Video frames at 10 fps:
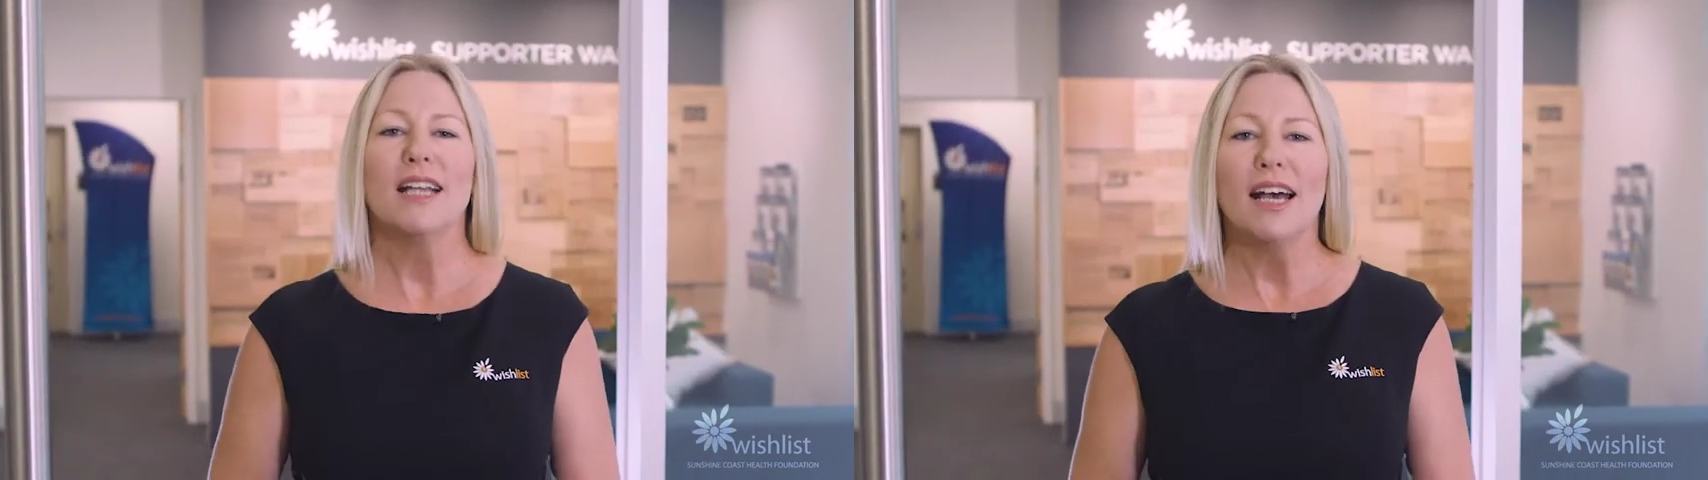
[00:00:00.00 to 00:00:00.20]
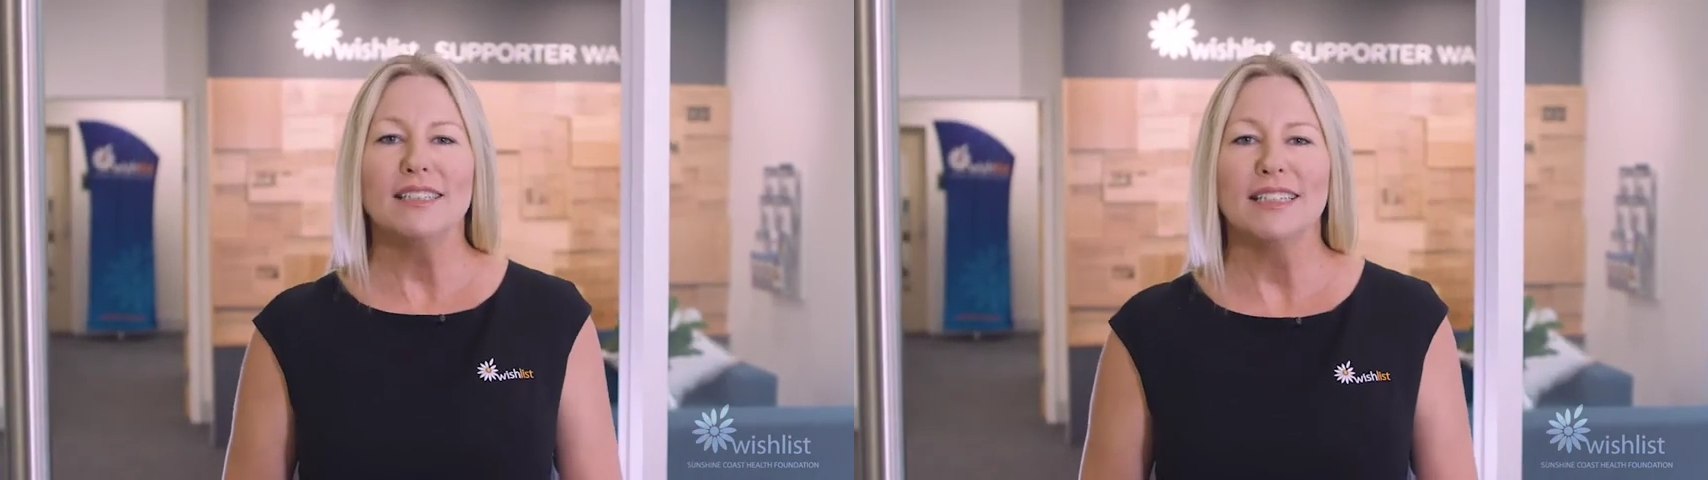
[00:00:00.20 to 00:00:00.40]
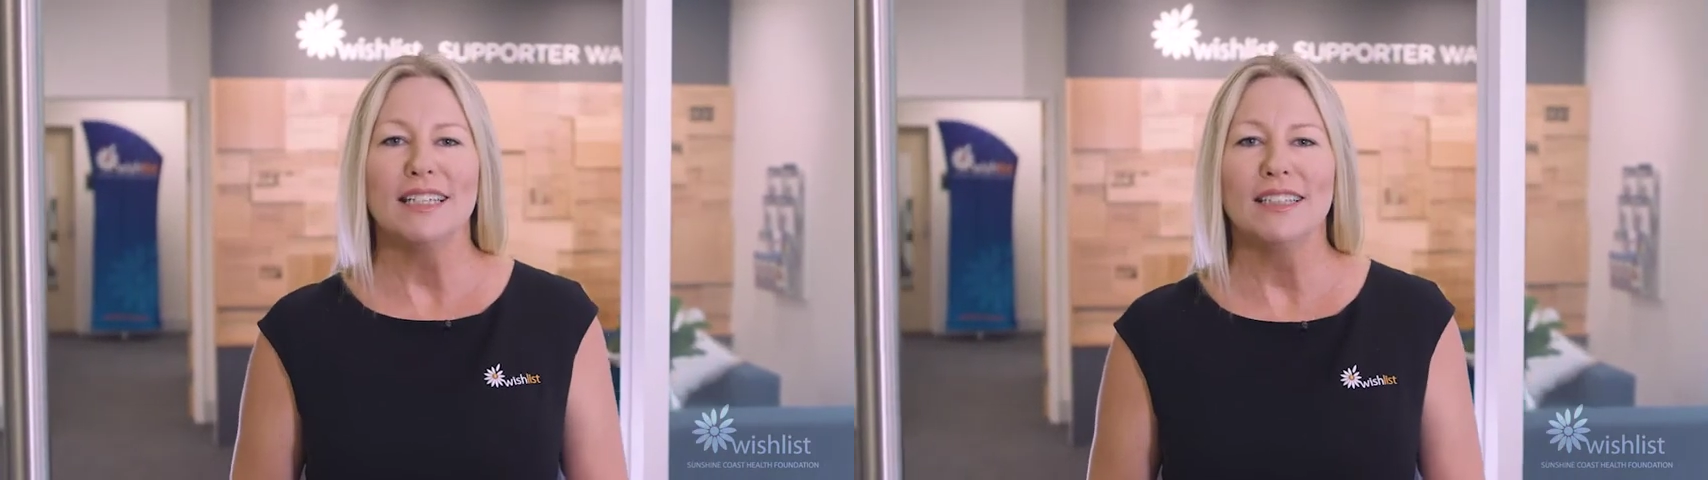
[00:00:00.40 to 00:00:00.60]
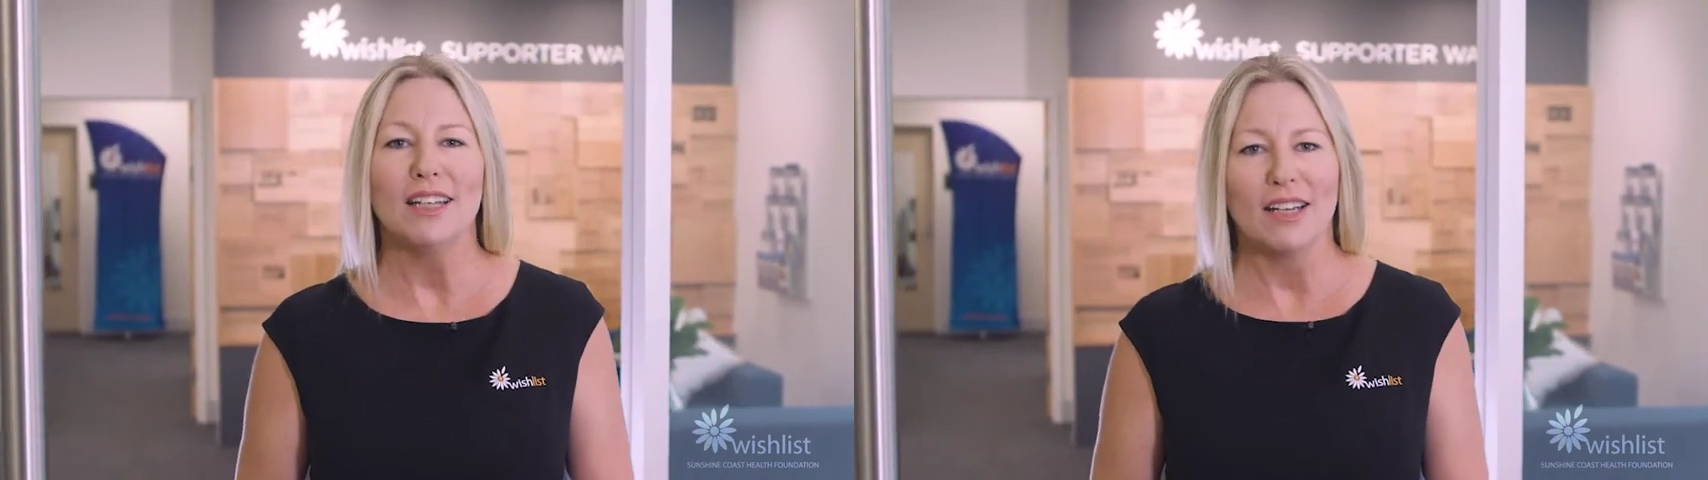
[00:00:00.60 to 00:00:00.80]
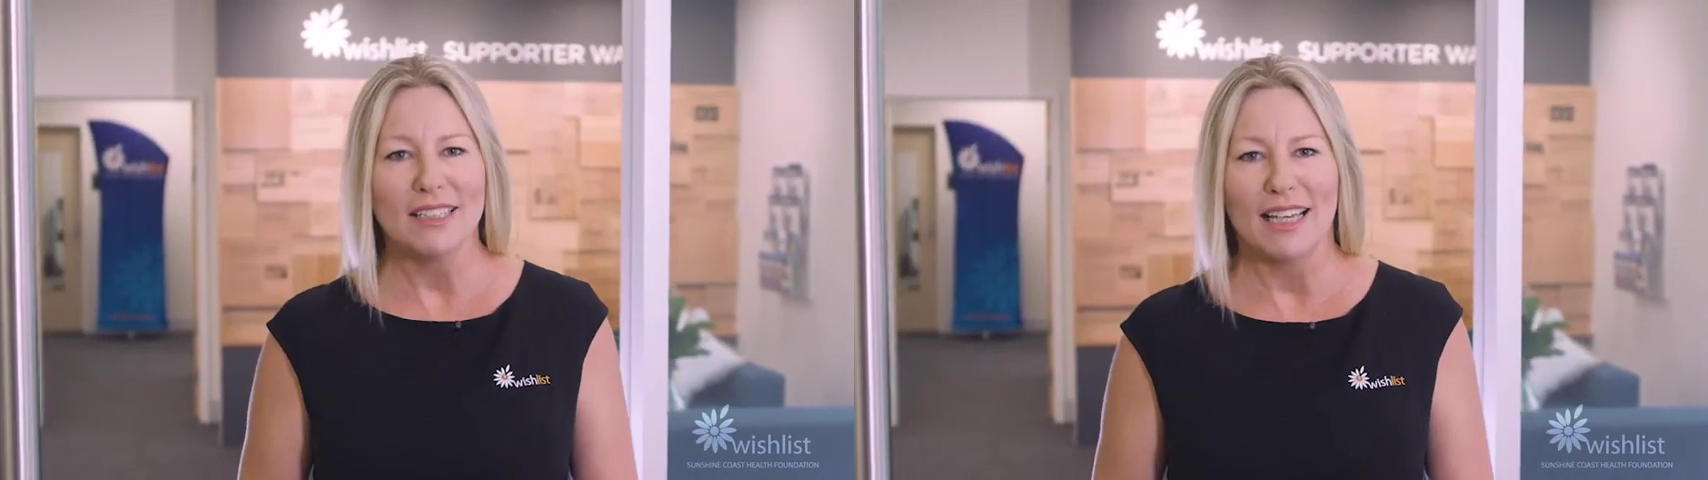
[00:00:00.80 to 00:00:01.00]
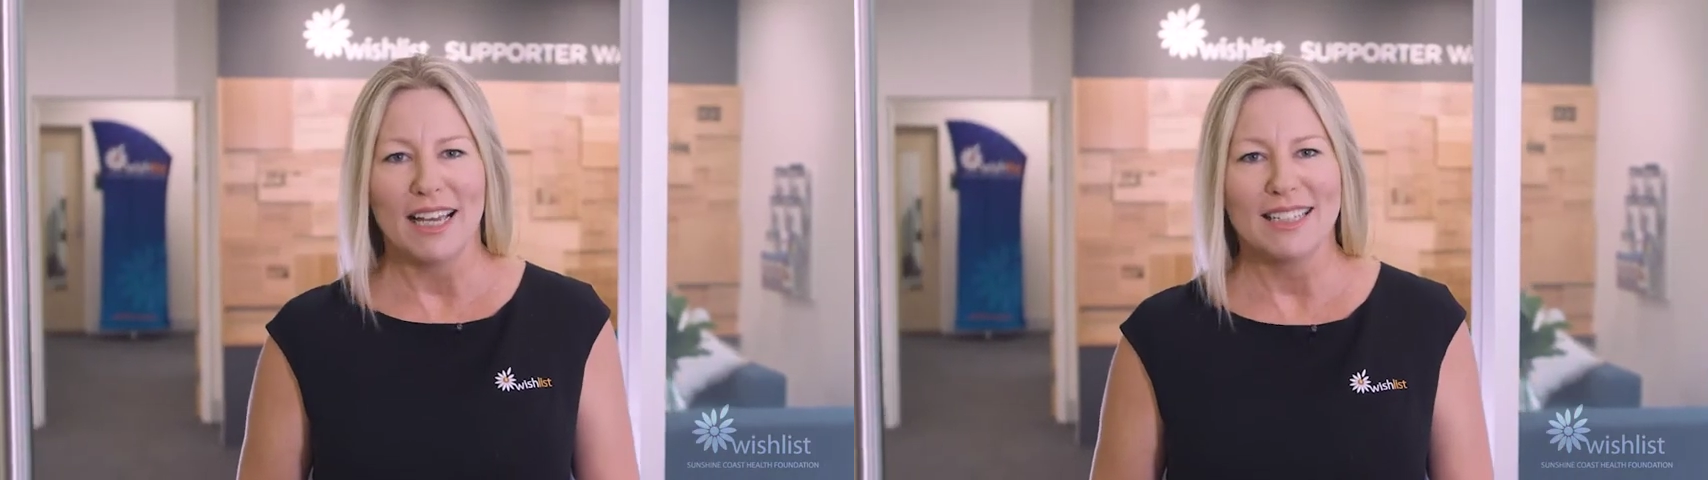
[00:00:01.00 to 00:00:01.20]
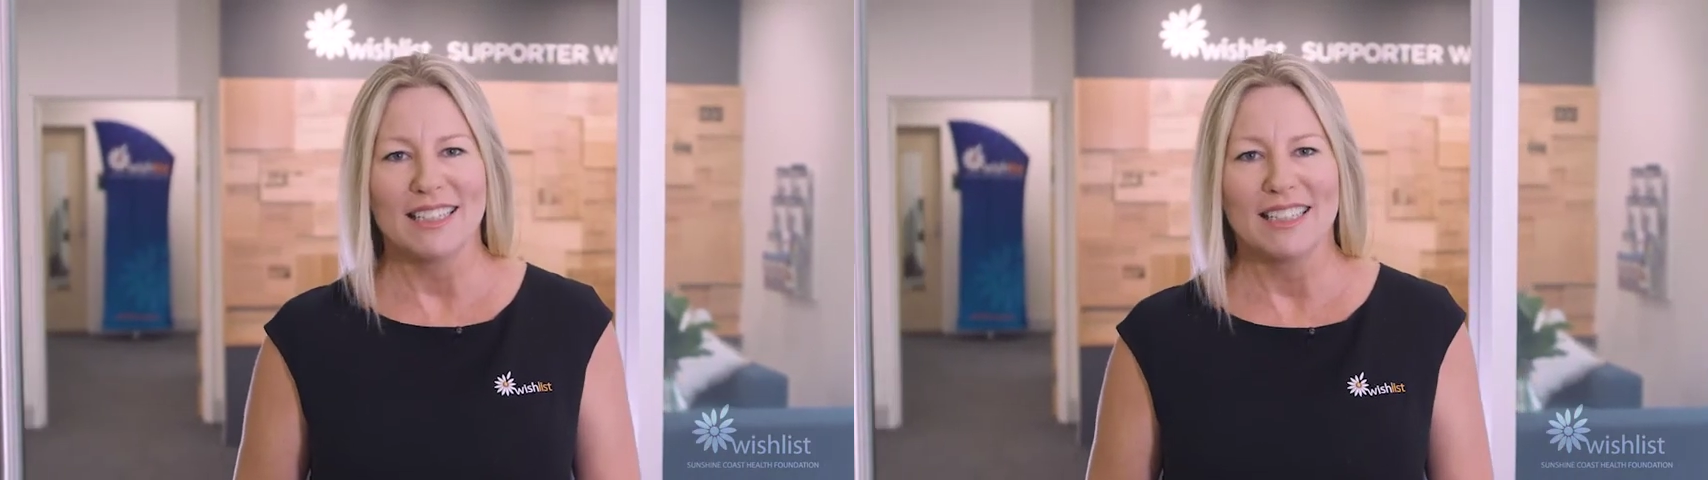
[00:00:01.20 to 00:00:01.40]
1998